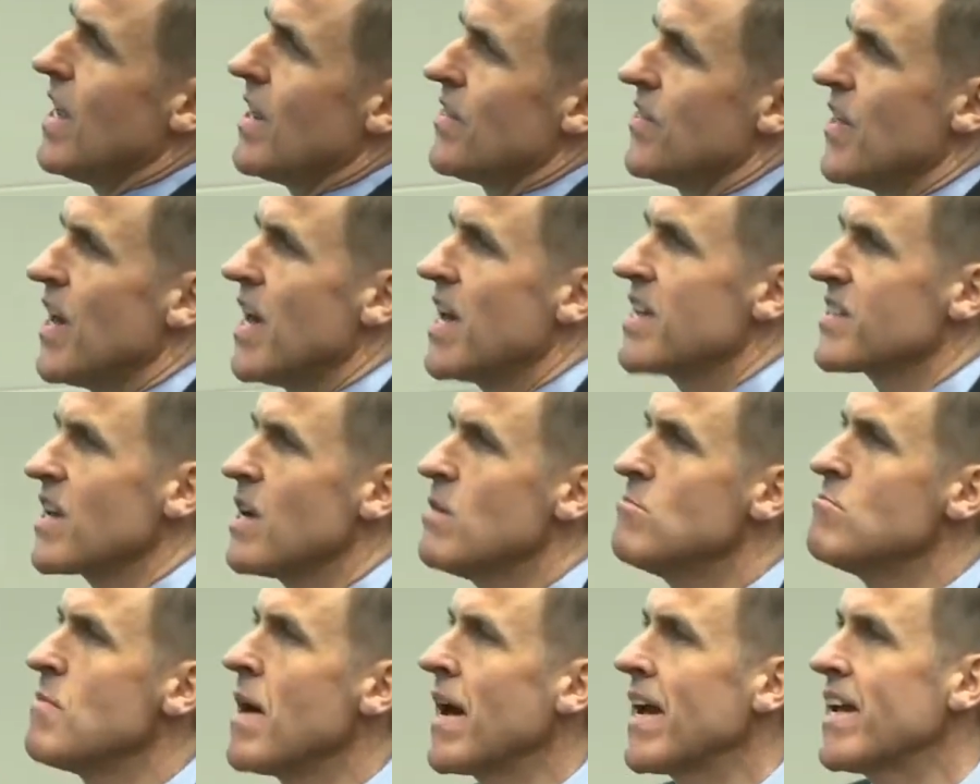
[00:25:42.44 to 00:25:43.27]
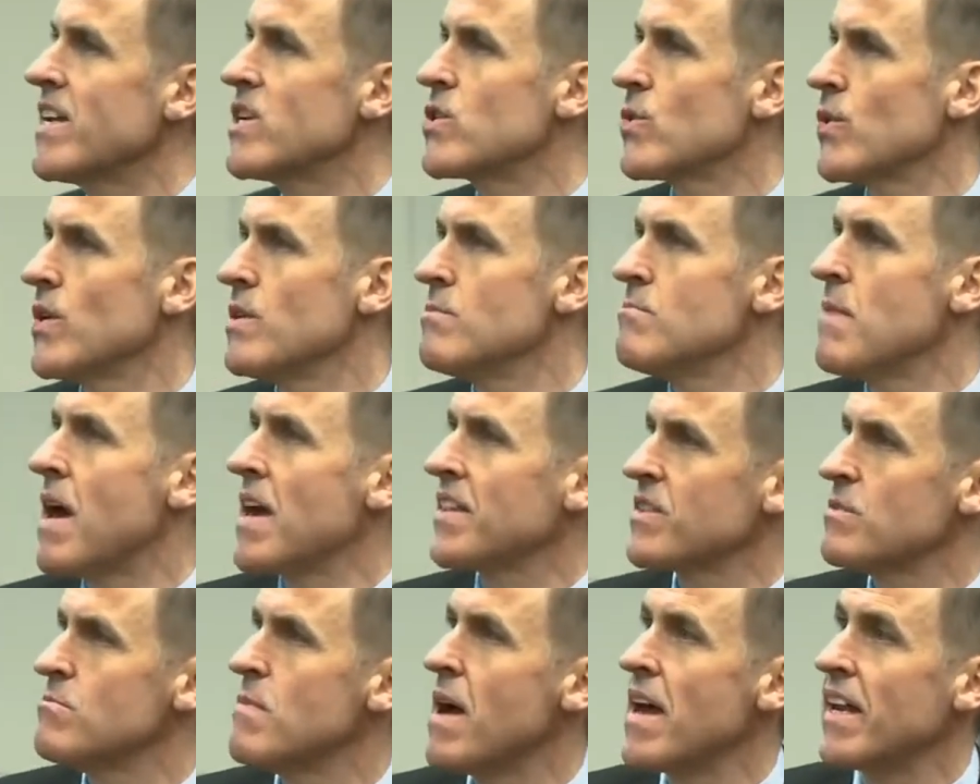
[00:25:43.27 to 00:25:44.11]
there's a major in
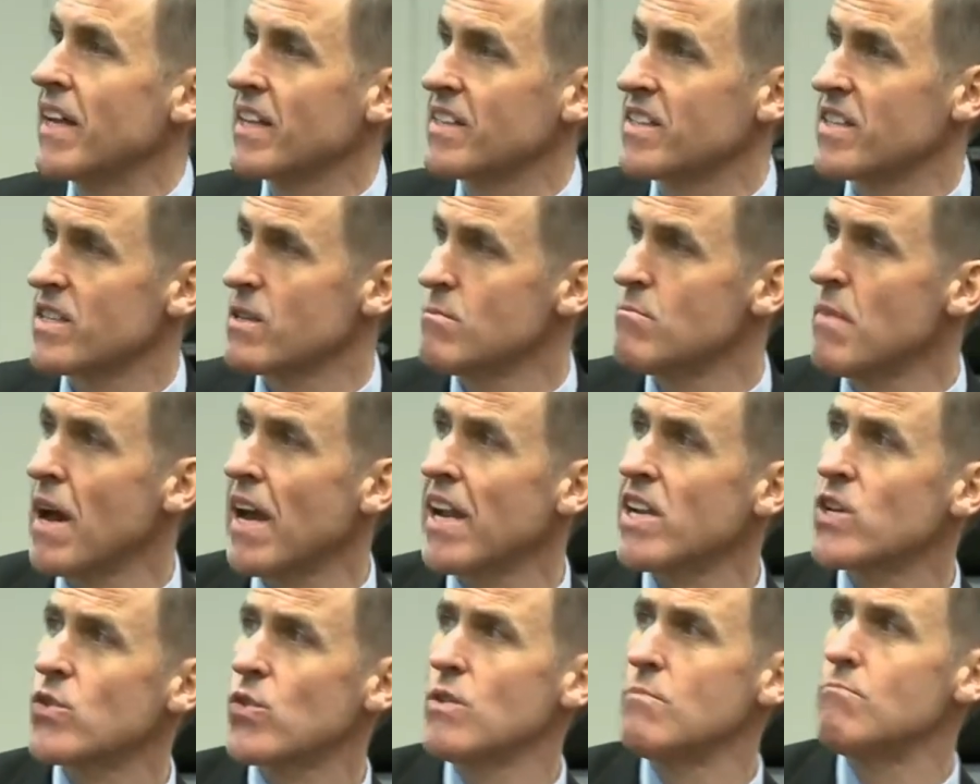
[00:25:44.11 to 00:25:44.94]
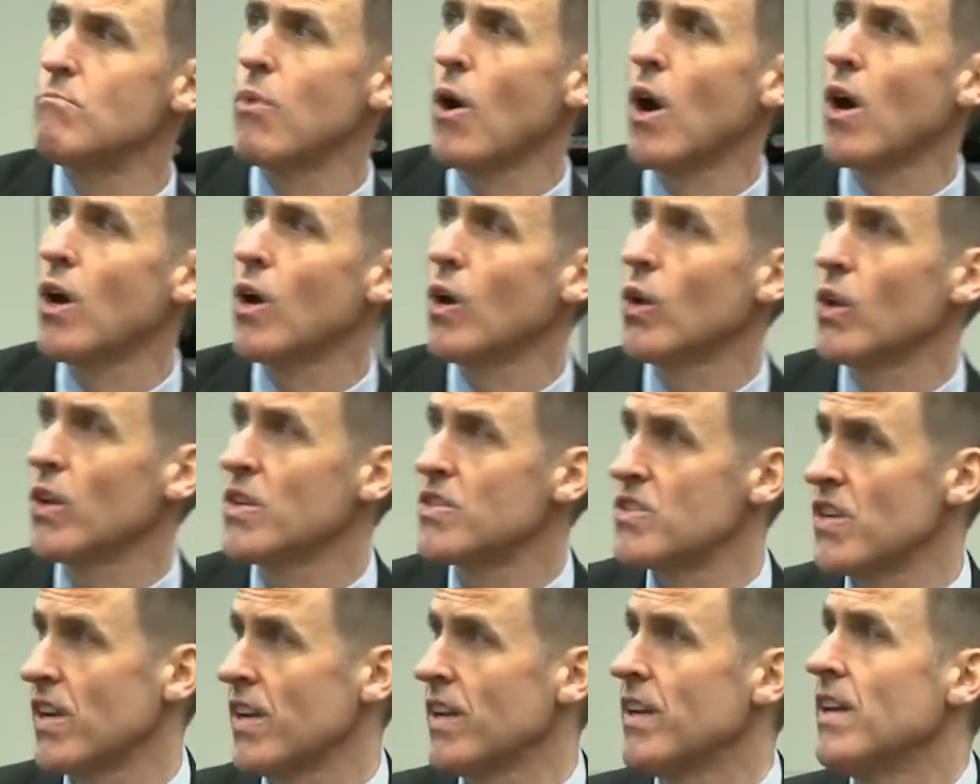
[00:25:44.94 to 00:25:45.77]
mathematics, there's a major in
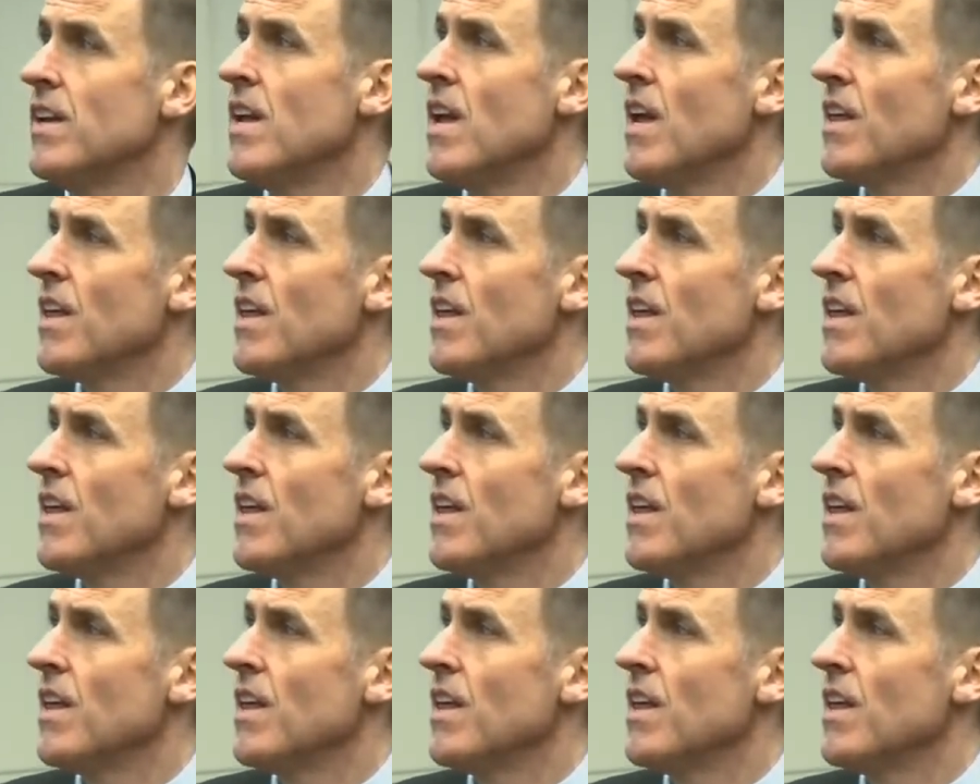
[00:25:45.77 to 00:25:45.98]
biology,